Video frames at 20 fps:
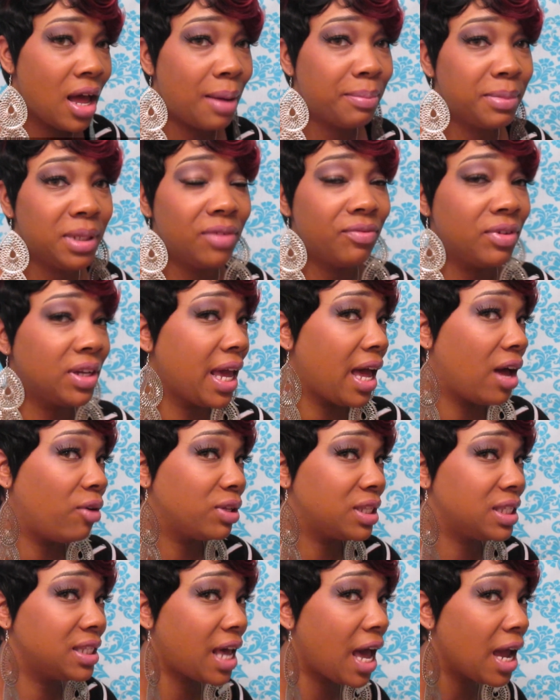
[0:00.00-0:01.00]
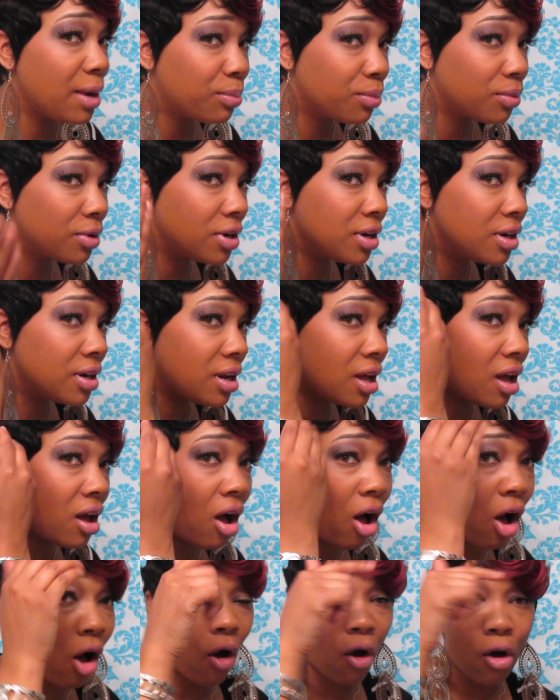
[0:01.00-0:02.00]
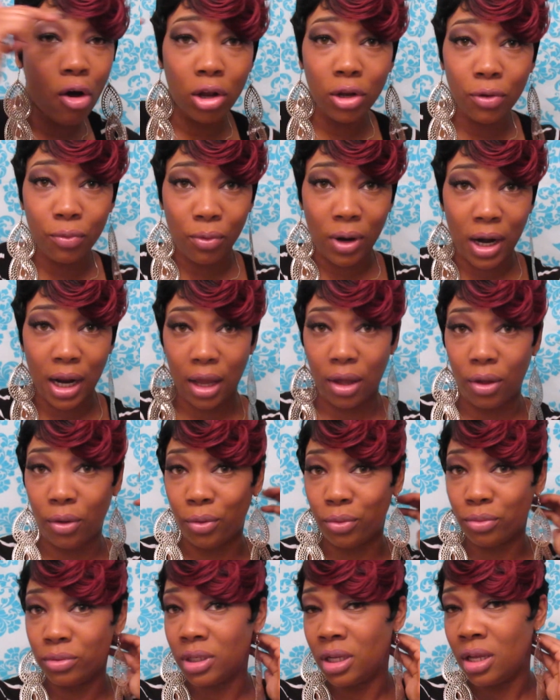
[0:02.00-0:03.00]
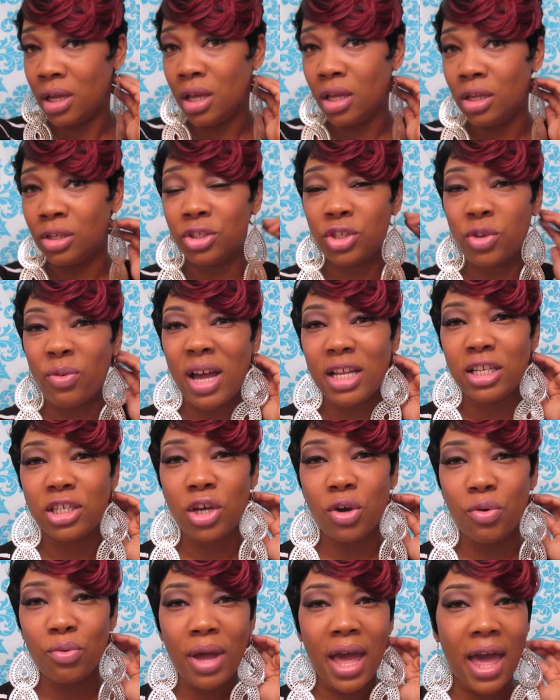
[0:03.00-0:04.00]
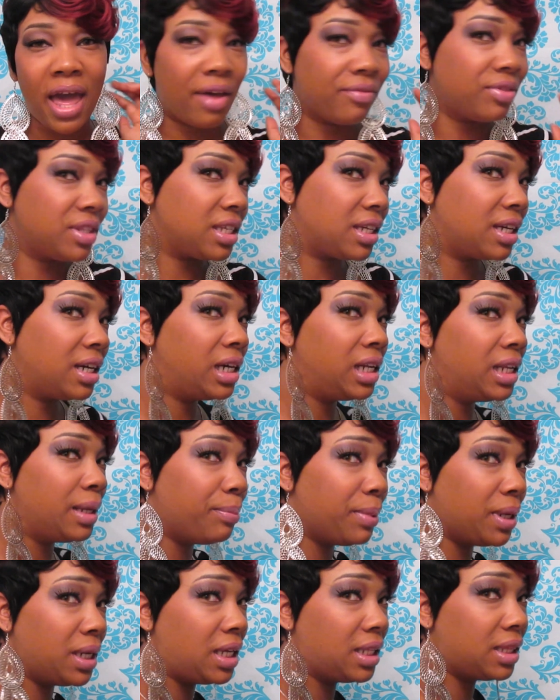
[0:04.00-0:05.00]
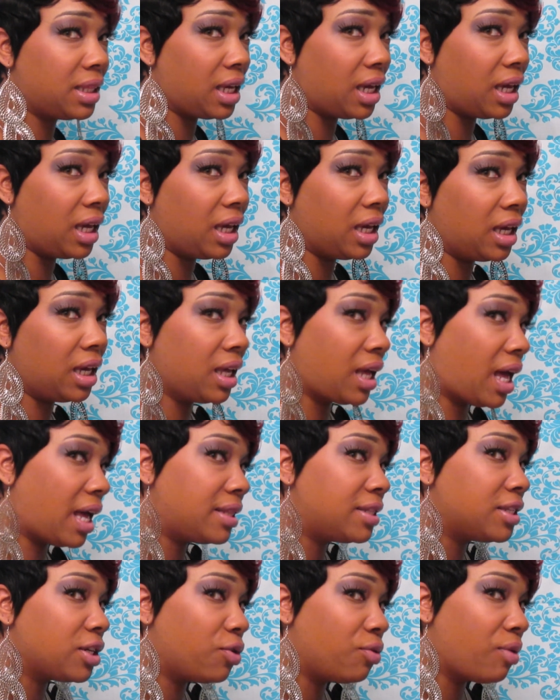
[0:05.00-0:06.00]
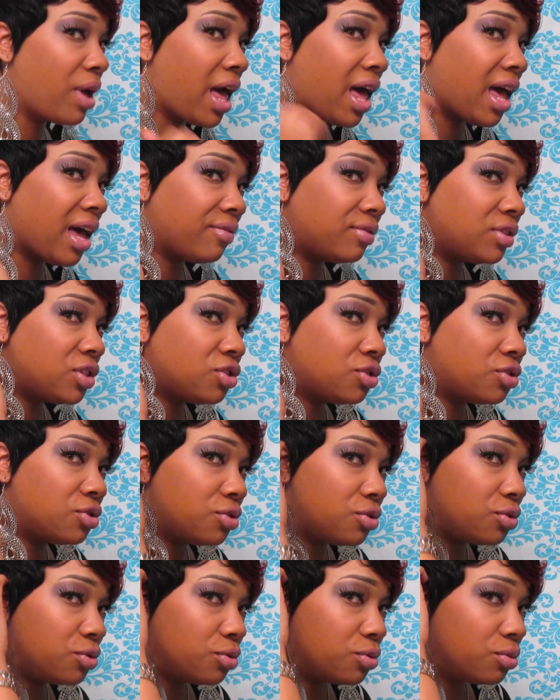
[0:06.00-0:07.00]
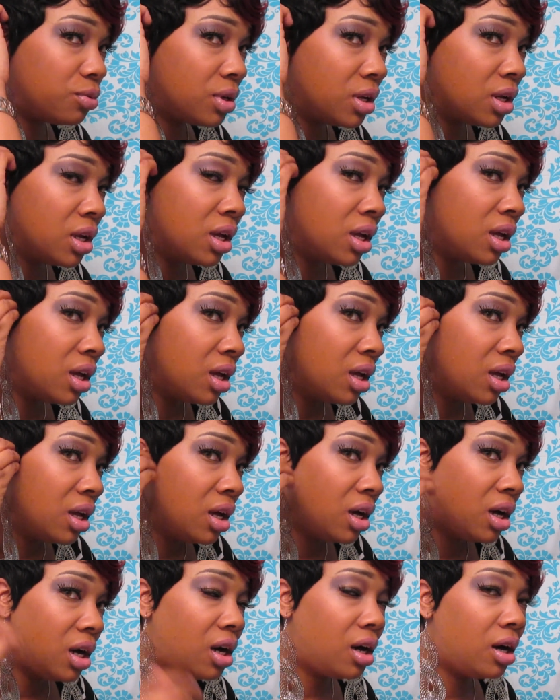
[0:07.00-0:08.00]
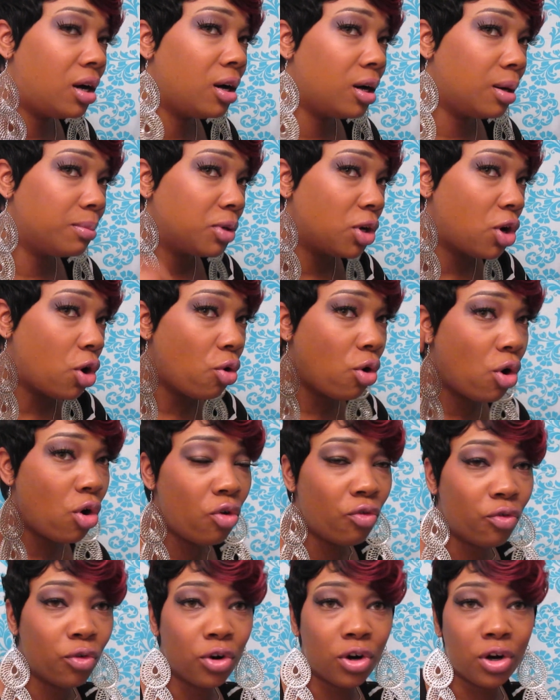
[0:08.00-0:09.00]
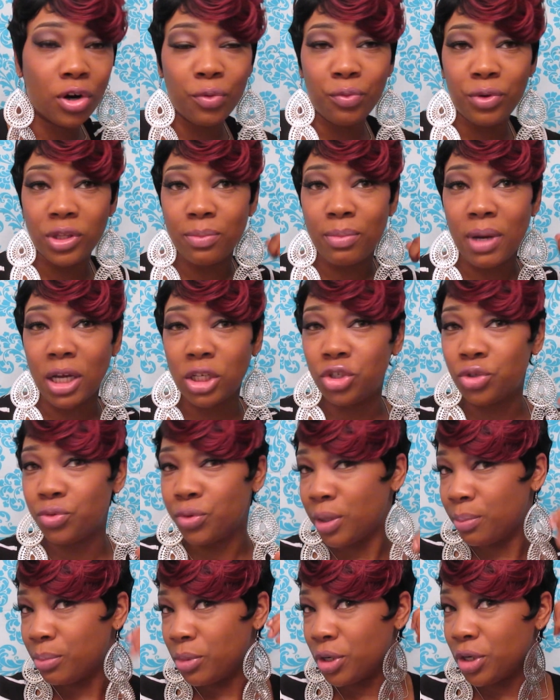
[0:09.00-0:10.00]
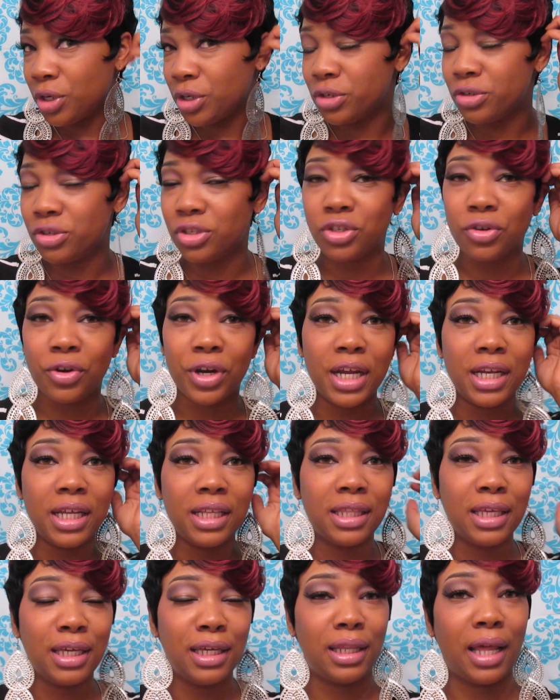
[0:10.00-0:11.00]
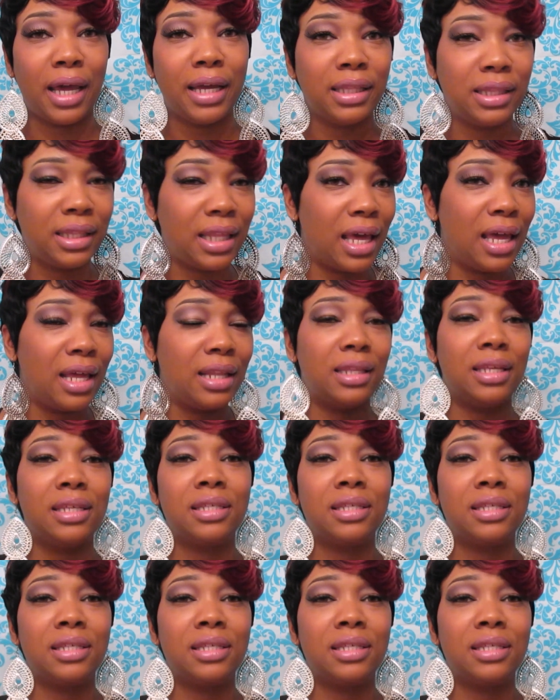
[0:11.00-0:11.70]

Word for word: I'm loving how it's tapered all around so I don't have to clip anything. I don't have to um, go over with my trimmers or anything like that.